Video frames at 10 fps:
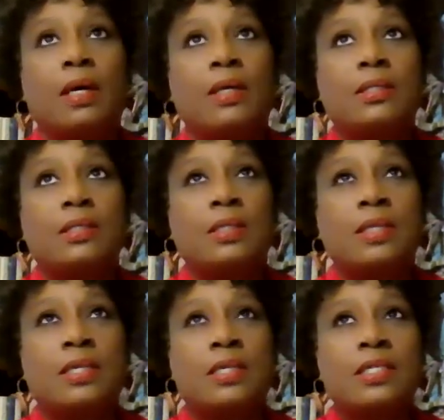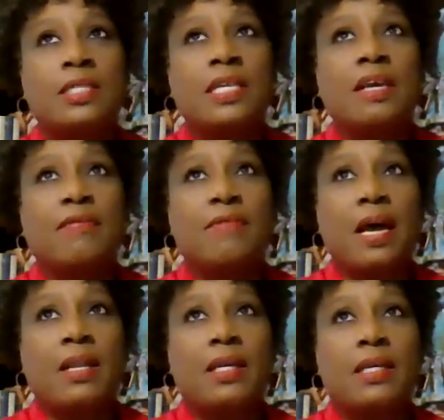the City of
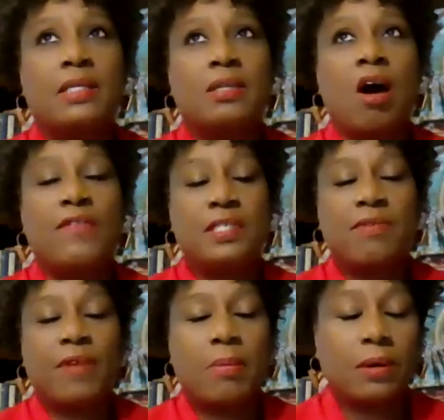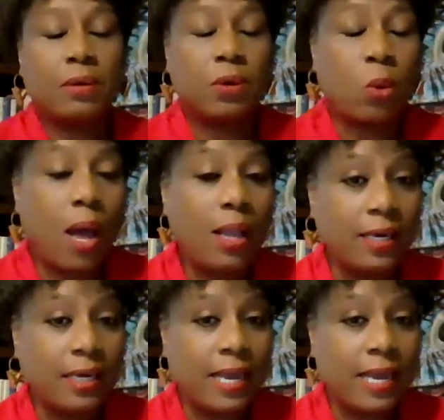Dallas Office of Environmental